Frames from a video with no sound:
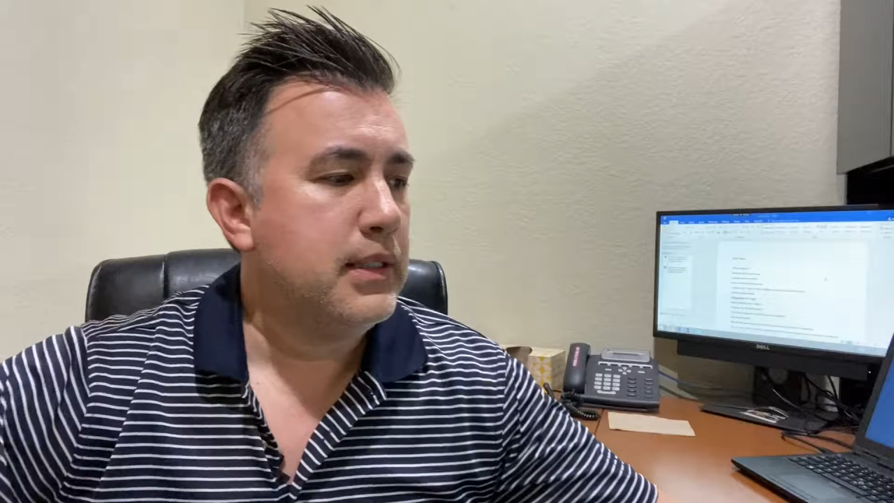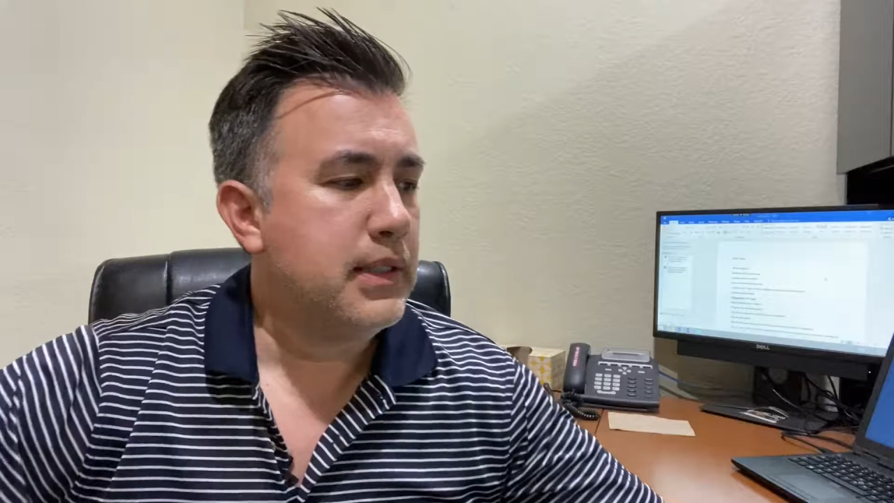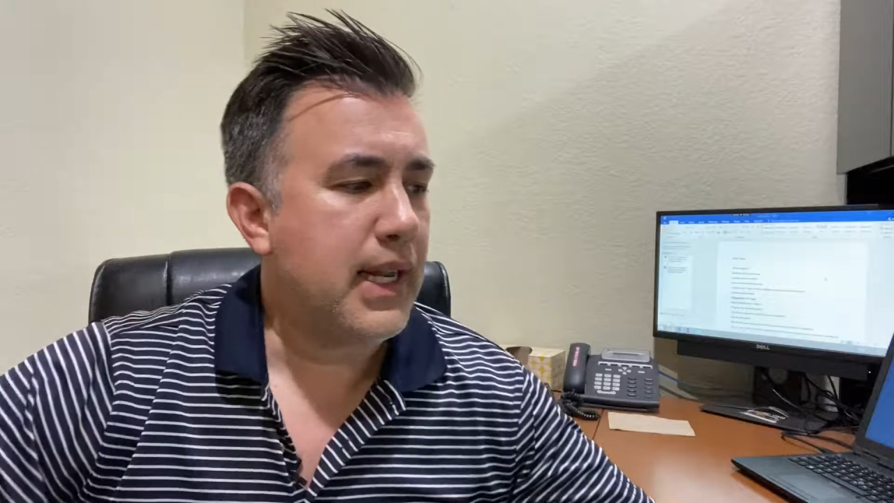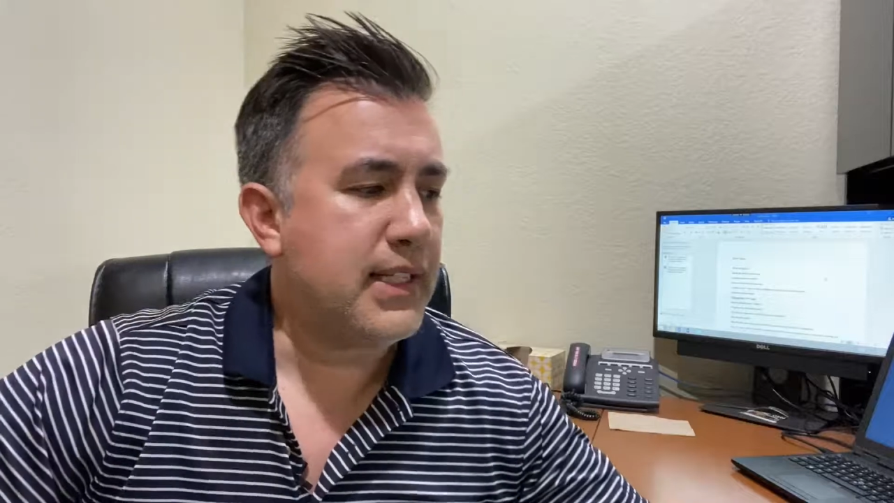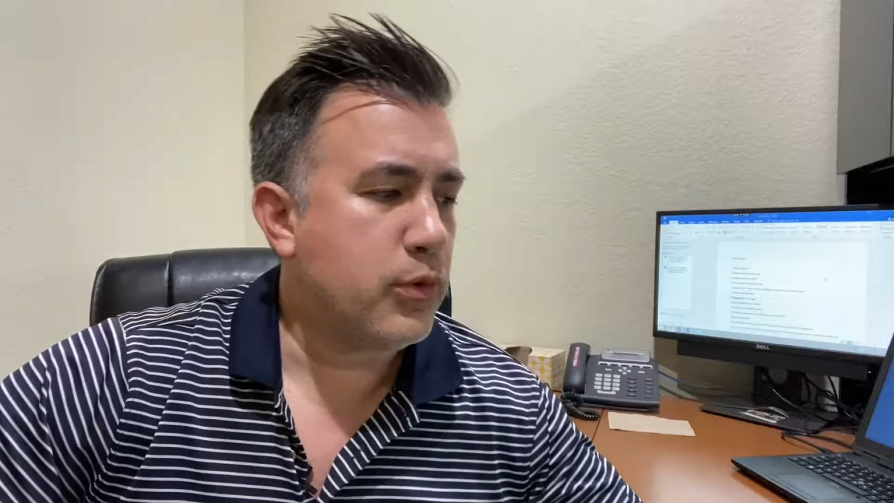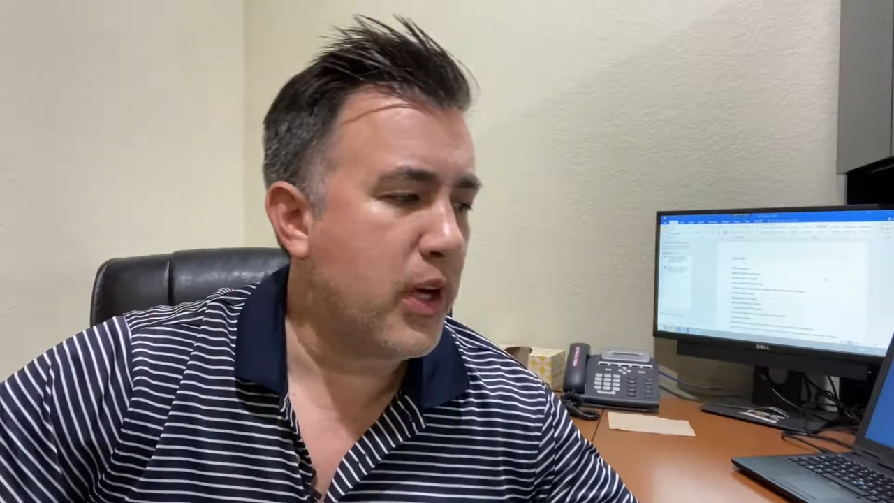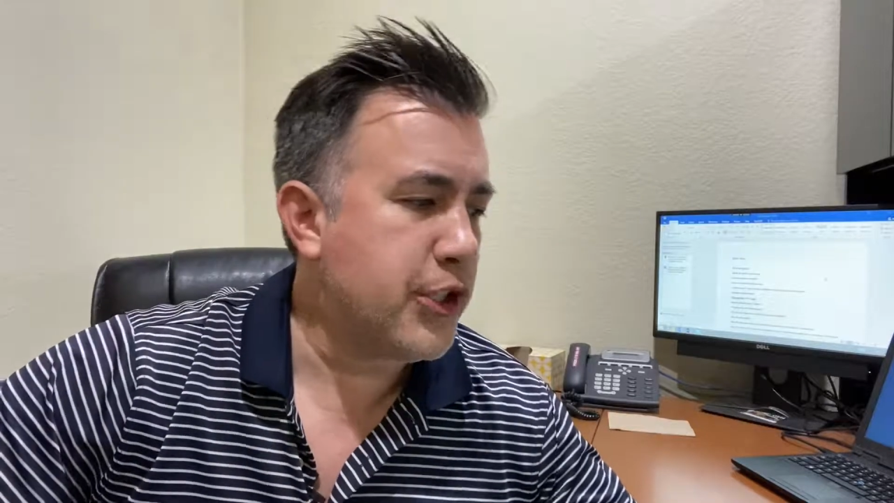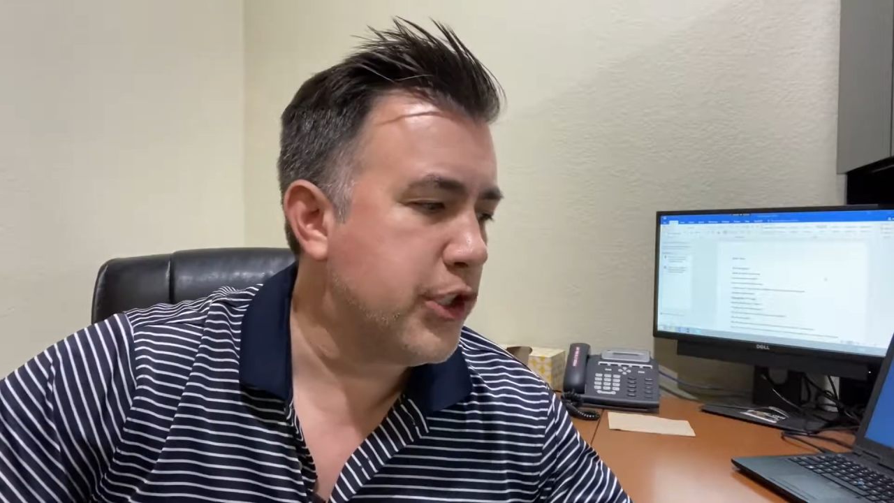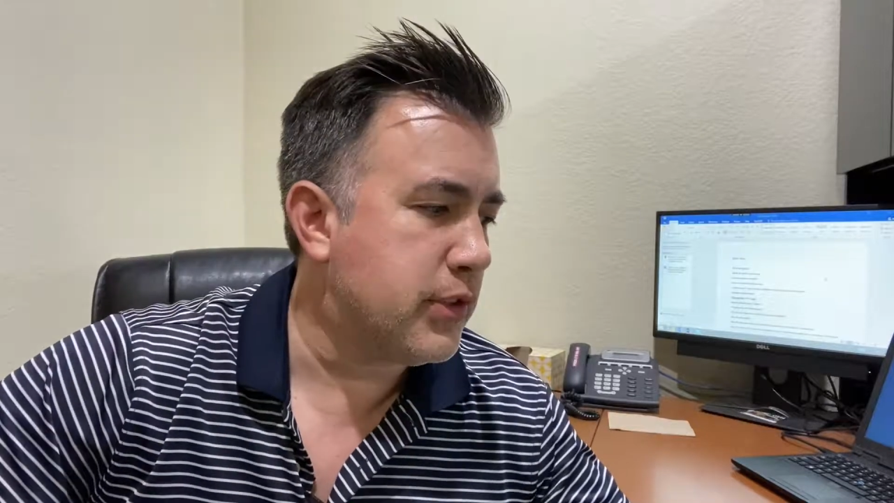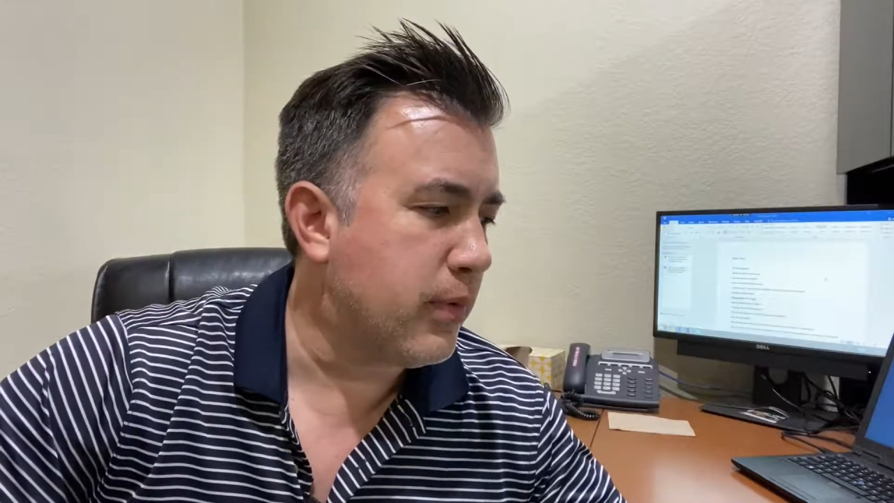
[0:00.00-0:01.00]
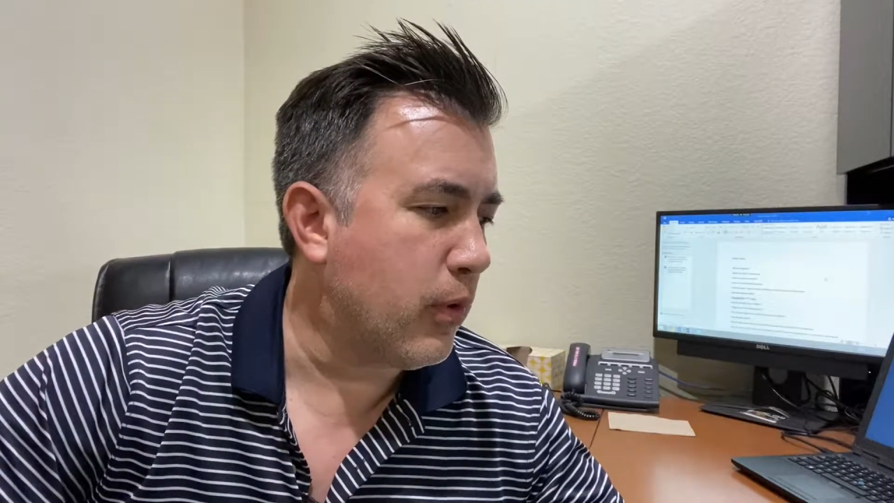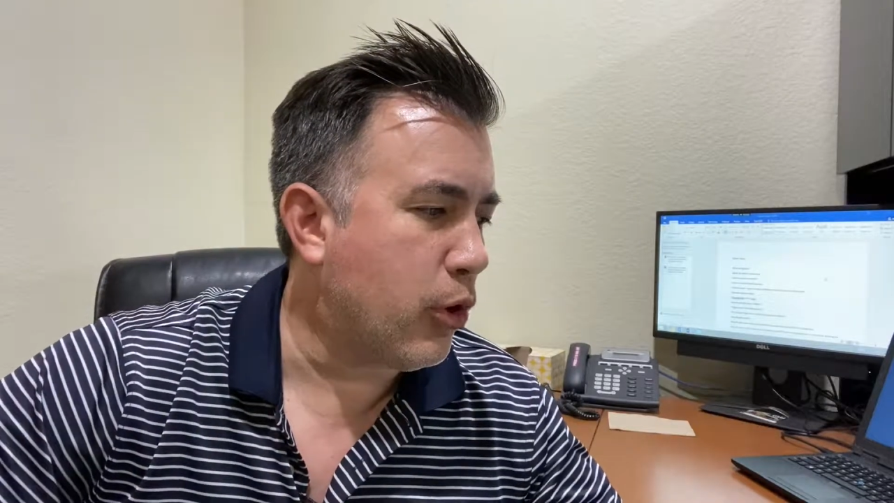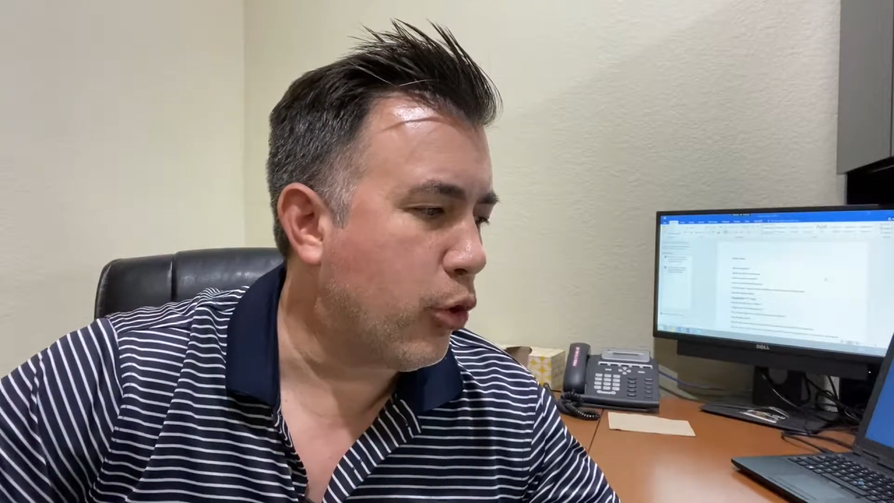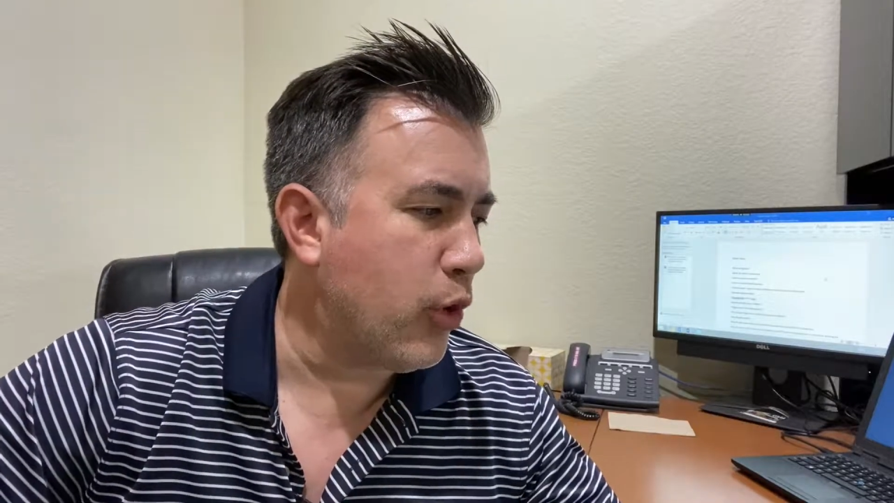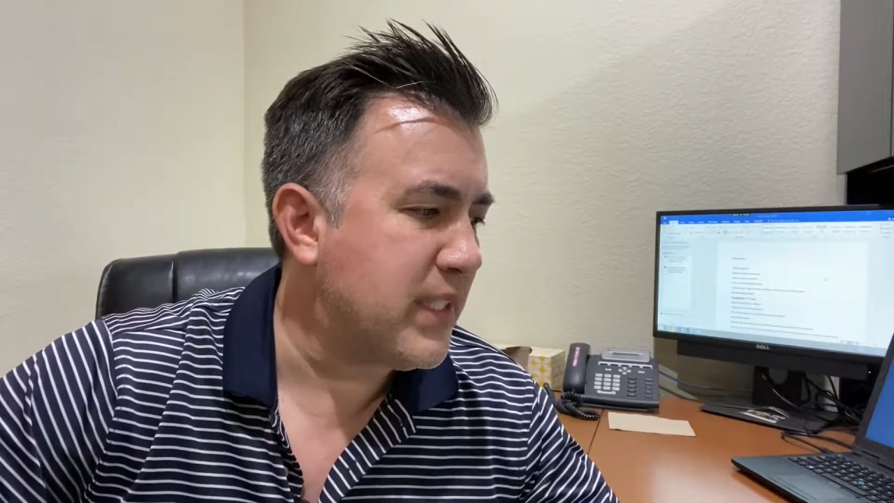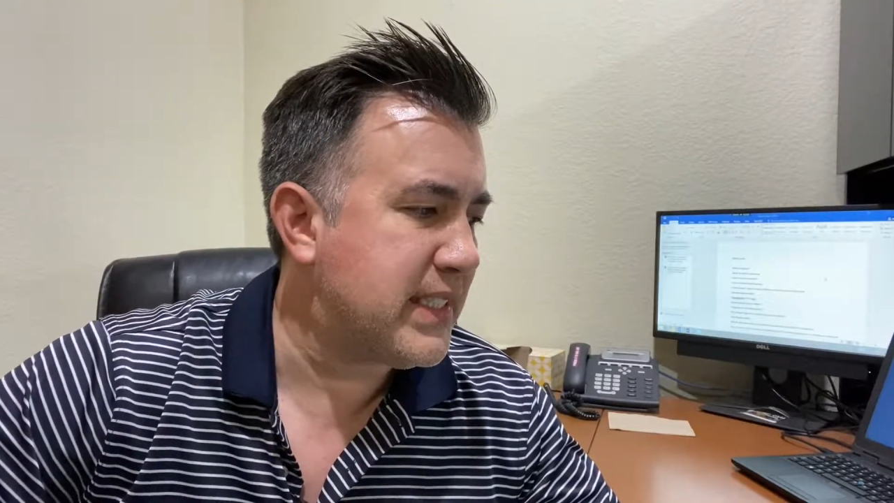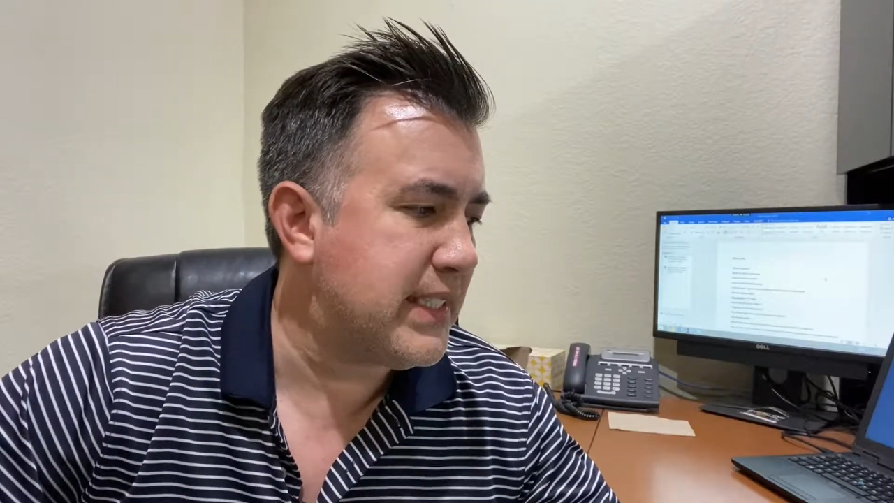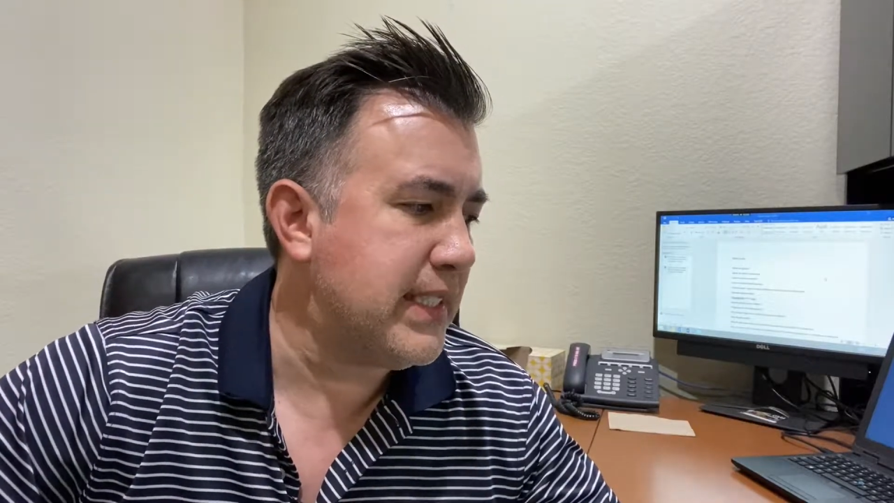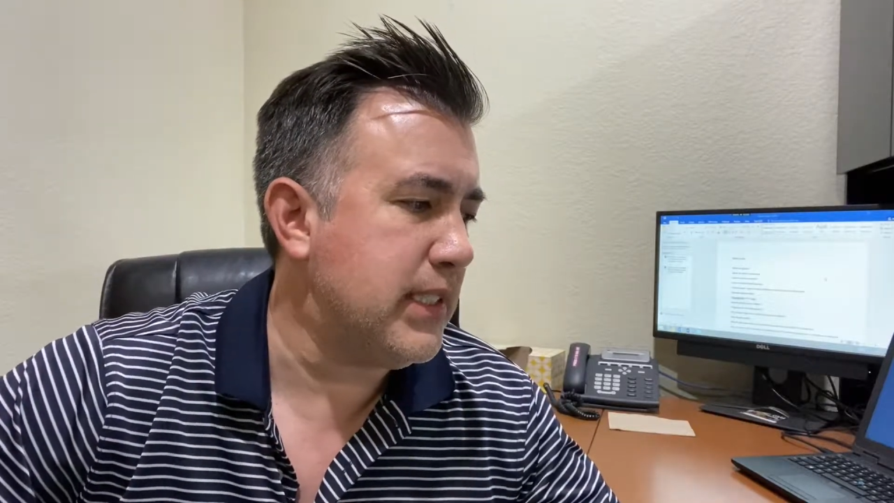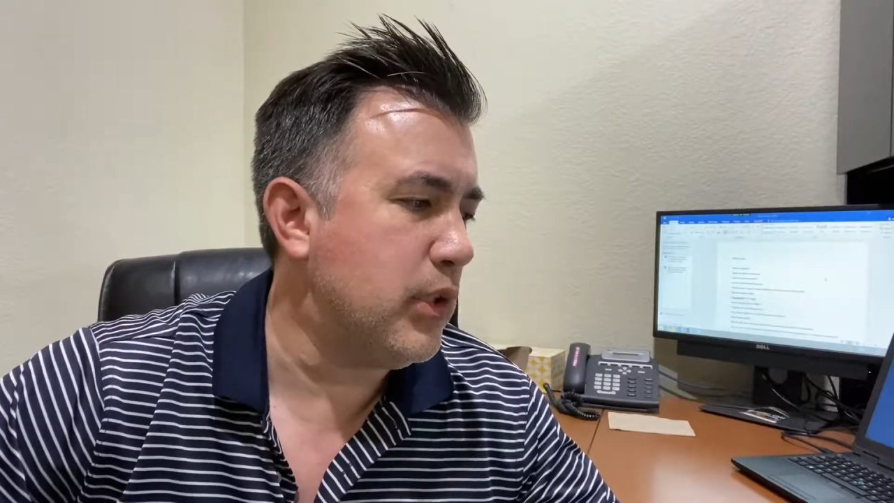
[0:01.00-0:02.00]
Today's question is from
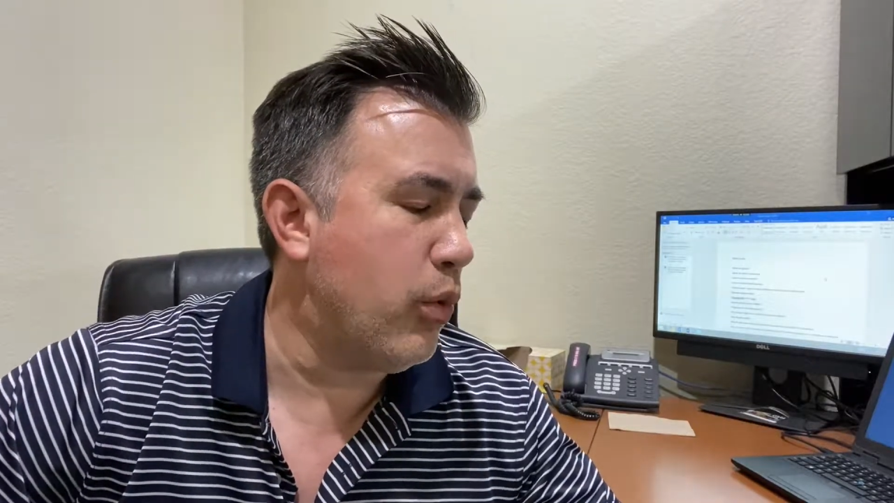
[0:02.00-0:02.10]
Christy.